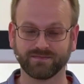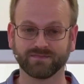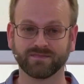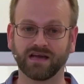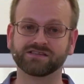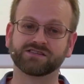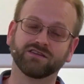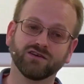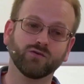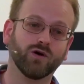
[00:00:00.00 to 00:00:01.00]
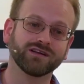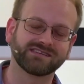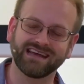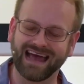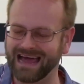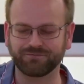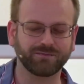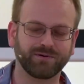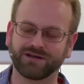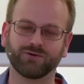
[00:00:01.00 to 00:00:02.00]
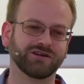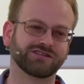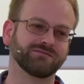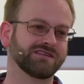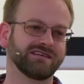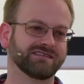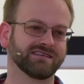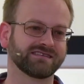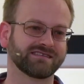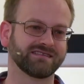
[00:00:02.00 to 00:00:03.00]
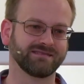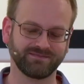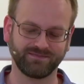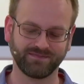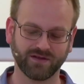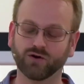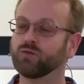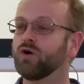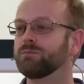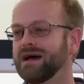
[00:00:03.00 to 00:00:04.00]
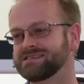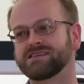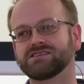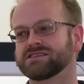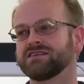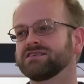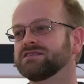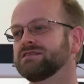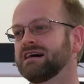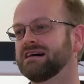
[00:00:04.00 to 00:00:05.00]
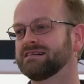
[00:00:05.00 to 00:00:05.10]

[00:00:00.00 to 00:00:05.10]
And so that you want to see everybody worship Jesus? What message is going to do that?